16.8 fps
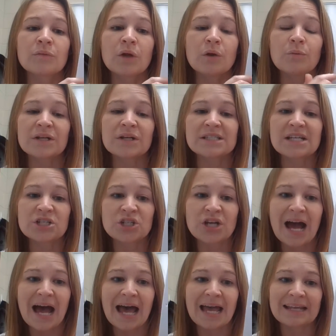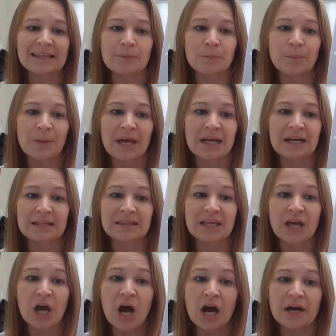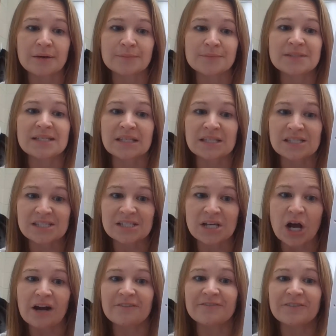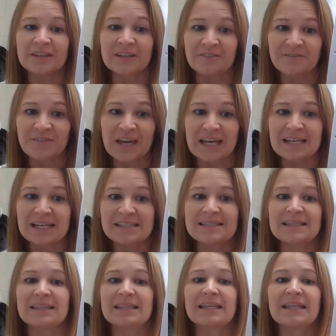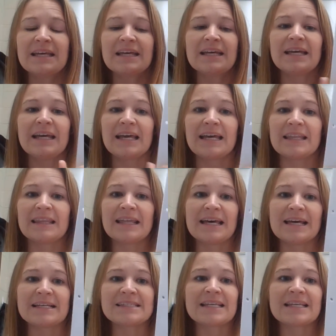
once it dried, they painted the arms and the scarf and the face and this.